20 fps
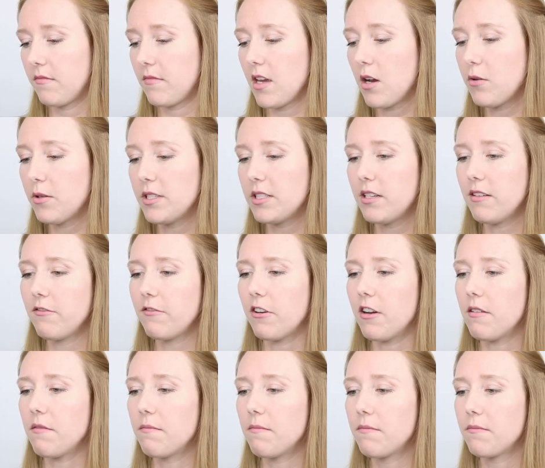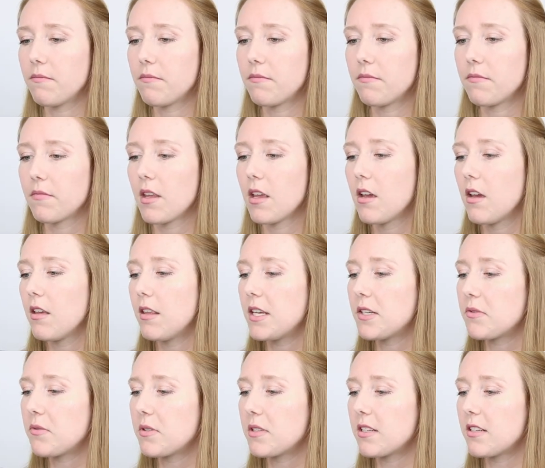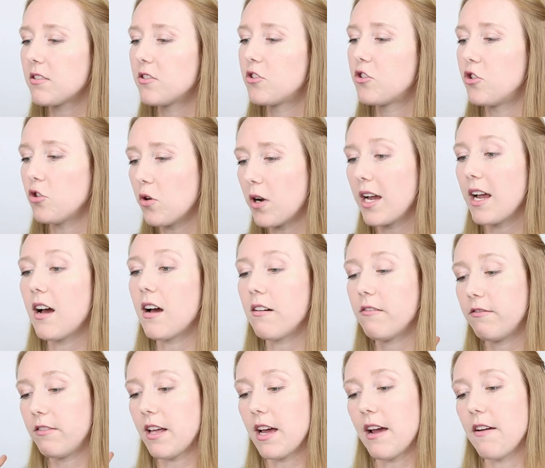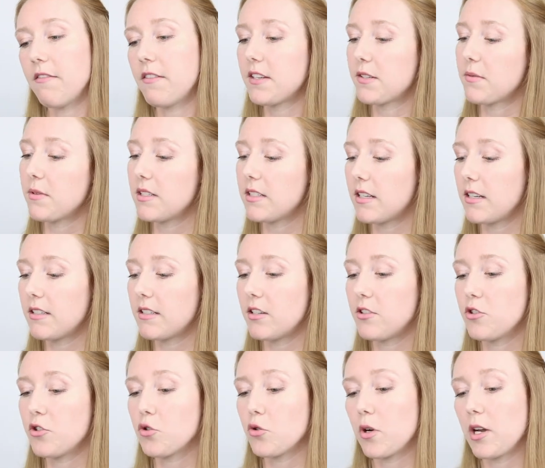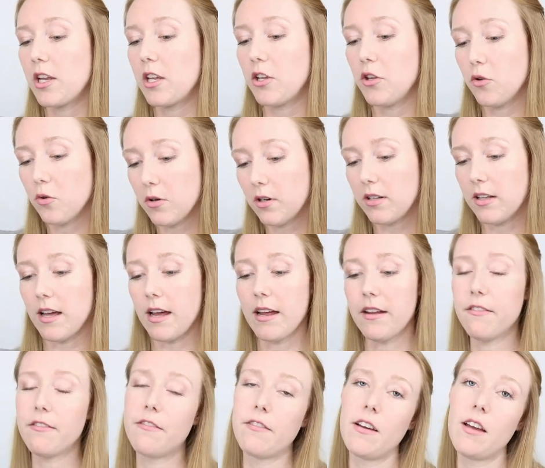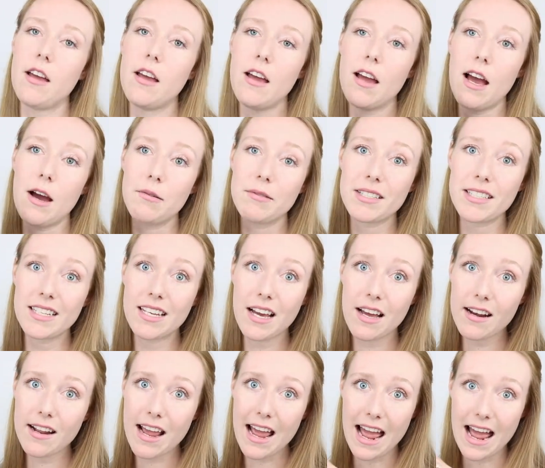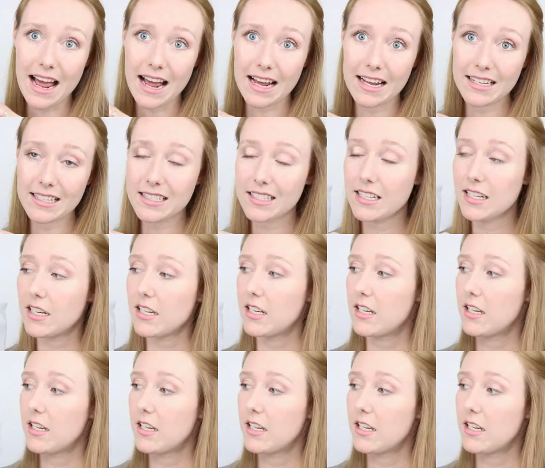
oh, it's different. This one says Joy of Life. This one says Enjoy Your Life. I was gonna ask